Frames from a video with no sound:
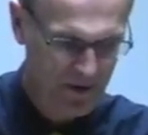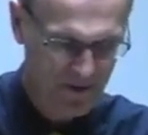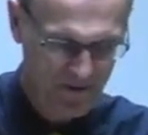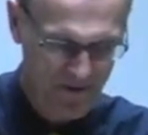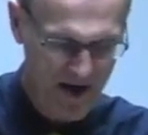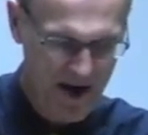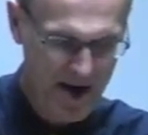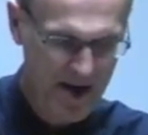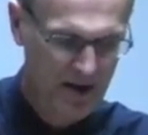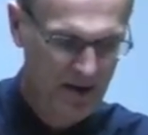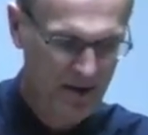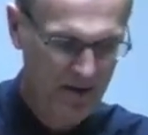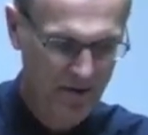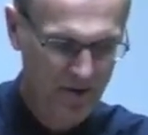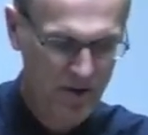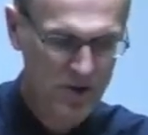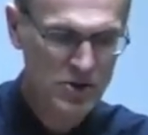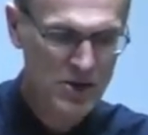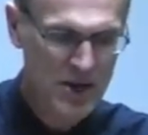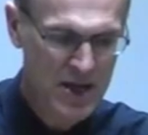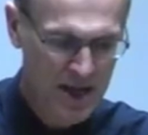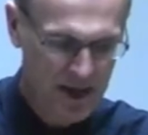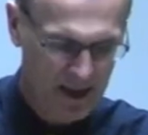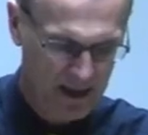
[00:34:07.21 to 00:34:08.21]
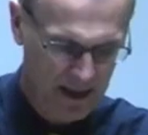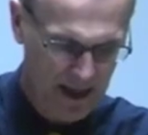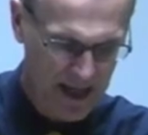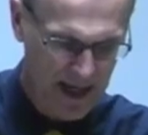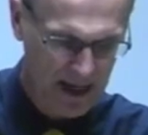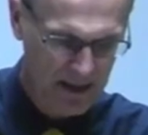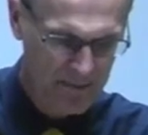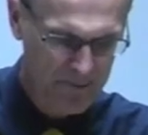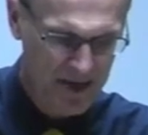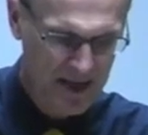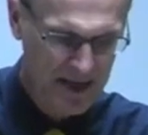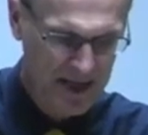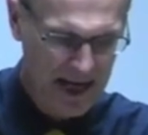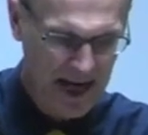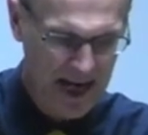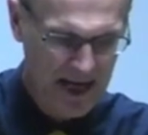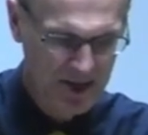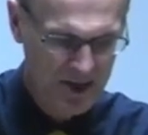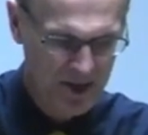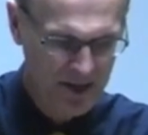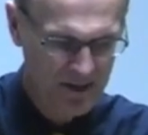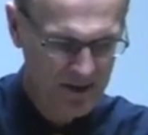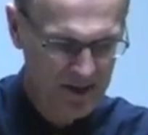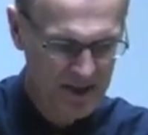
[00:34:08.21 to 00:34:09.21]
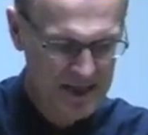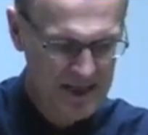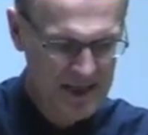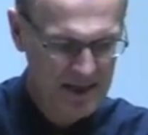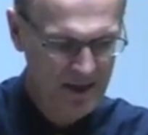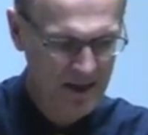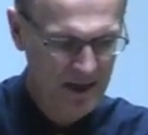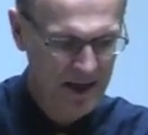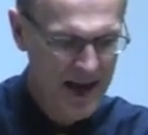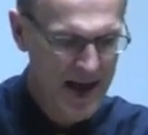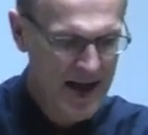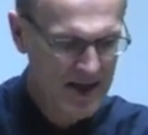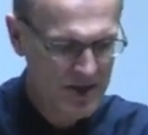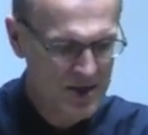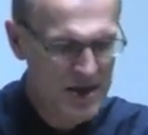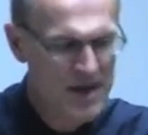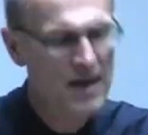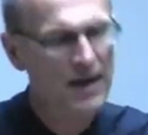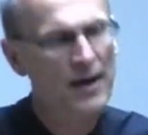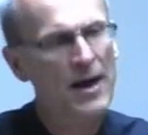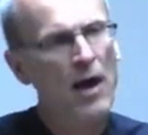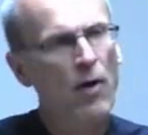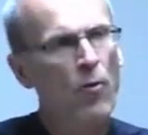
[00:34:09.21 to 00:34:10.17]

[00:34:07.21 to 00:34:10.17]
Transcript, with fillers: very end of the verse. Let him be cast into the inner last. Now,